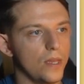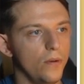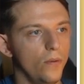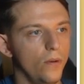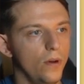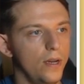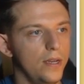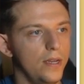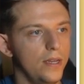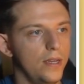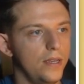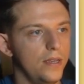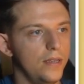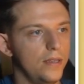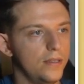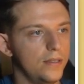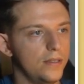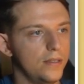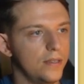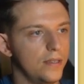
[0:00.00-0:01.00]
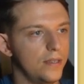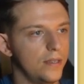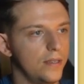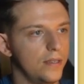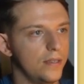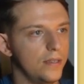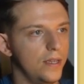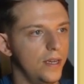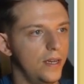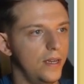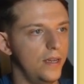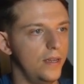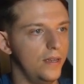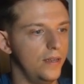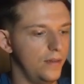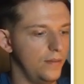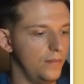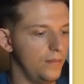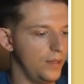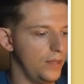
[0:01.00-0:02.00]
What is
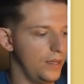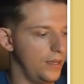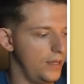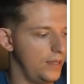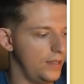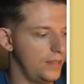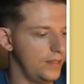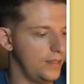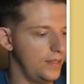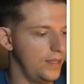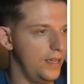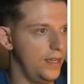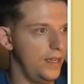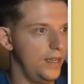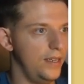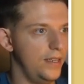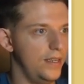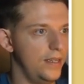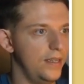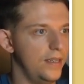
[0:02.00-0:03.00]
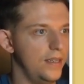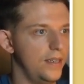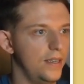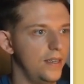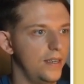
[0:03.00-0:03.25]
10 plus 10?